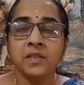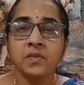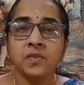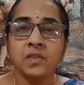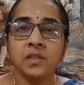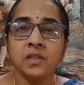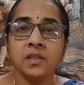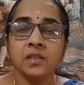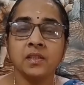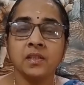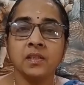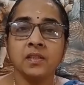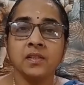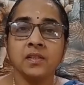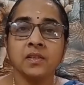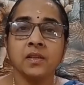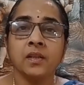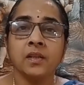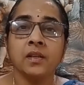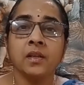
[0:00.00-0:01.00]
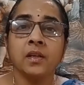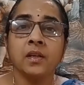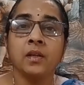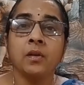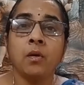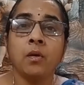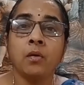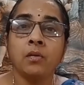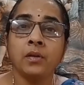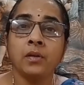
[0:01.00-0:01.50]
citizens?
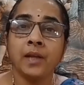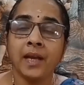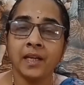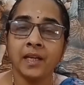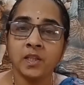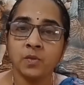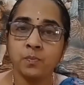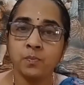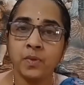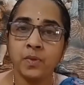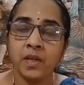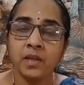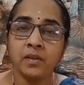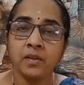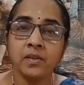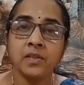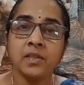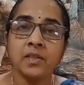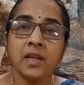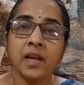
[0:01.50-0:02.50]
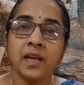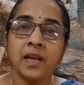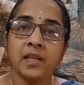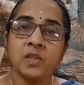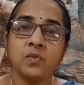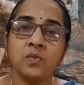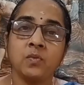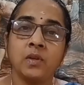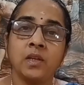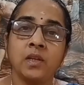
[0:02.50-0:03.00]
Non-taxpayers as
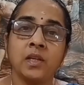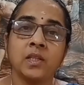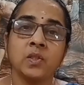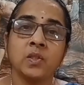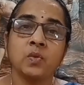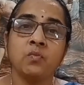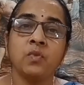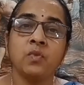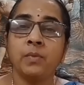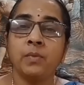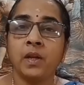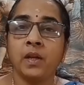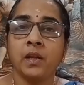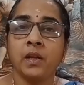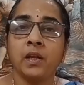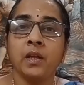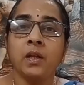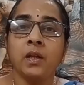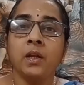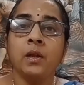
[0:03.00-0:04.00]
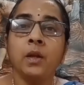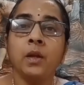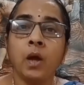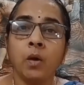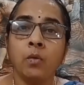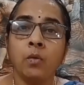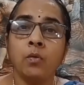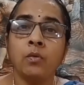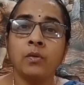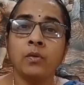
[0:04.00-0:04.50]
well as women.
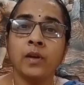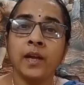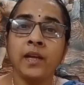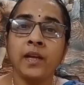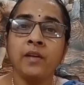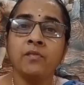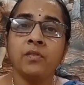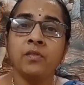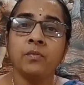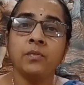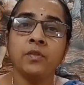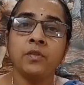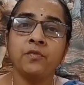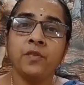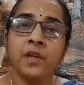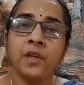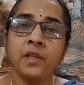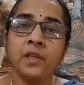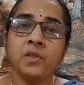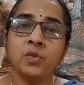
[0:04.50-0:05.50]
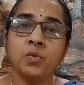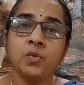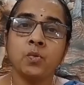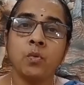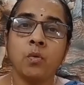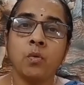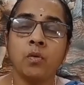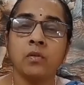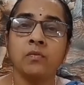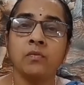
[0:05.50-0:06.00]
Now, right from the phase 2
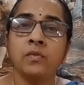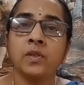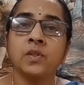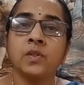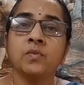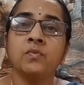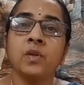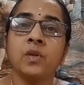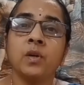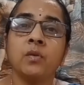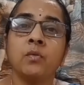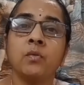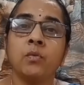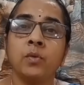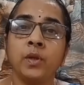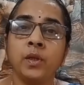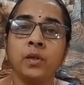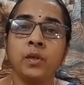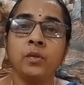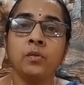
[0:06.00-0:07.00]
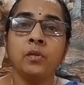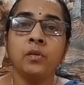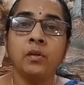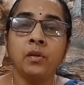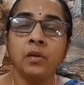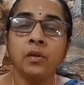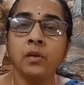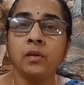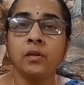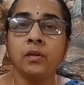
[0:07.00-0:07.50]
onwards, we are going to
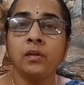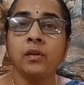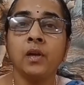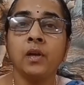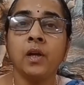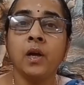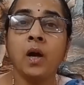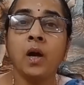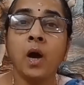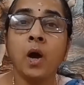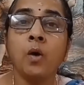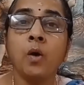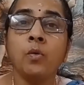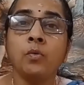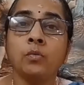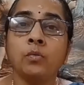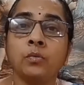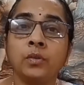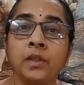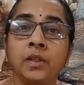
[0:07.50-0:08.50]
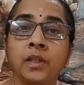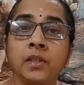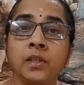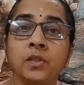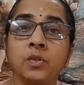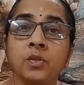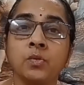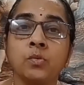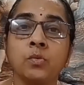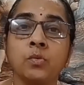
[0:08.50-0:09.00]
learn how these
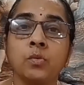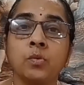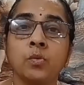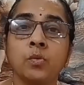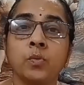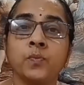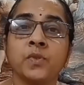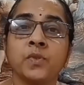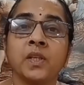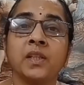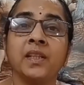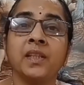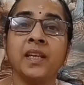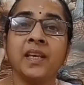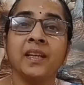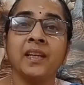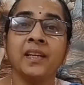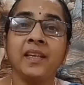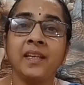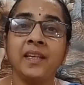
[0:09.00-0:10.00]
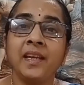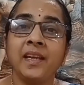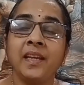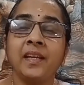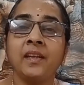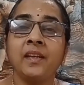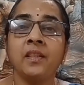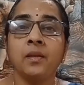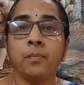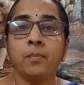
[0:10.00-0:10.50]
two groups, they
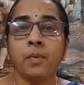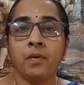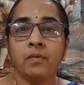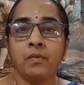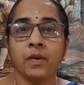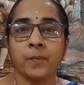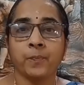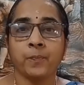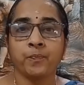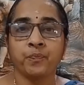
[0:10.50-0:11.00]
regained the power